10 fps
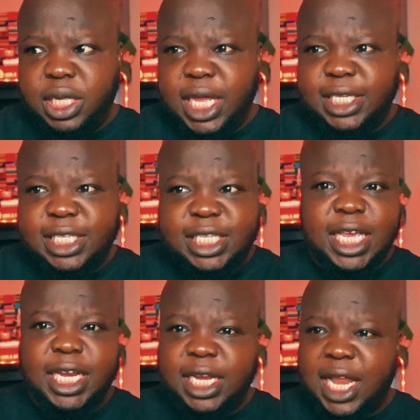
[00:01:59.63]
is
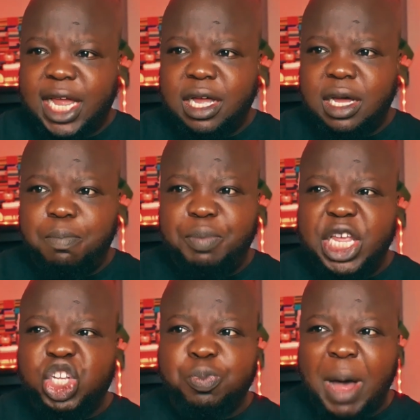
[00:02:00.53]
sitting, like a
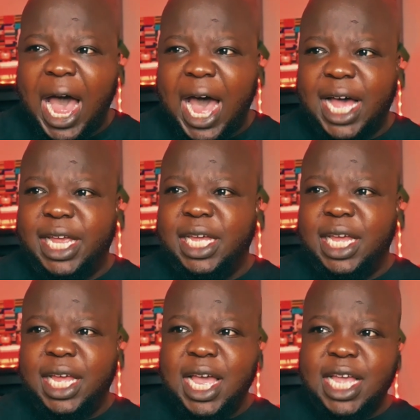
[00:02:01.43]
peach pie
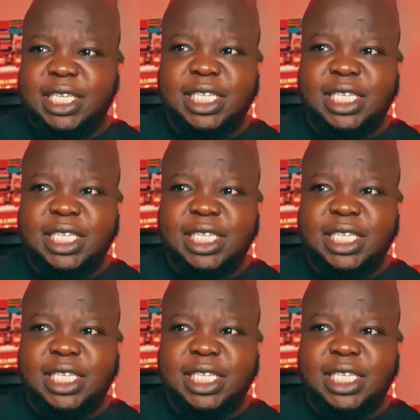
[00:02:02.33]
is